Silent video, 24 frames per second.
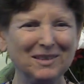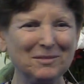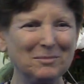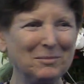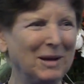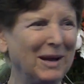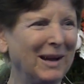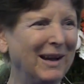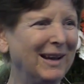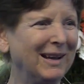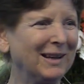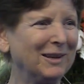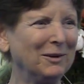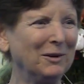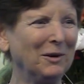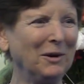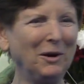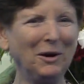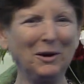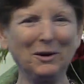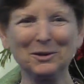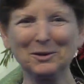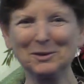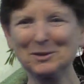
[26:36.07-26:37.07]
by your
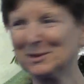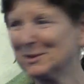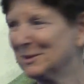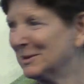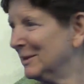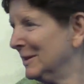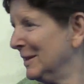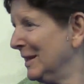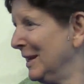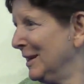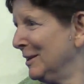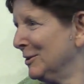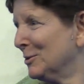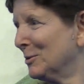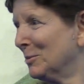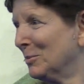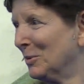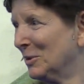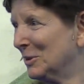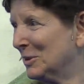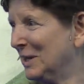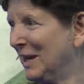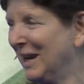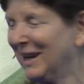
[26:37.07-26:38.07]
heart's need to
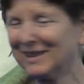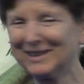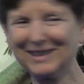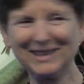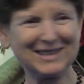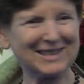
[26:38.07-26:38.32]
protect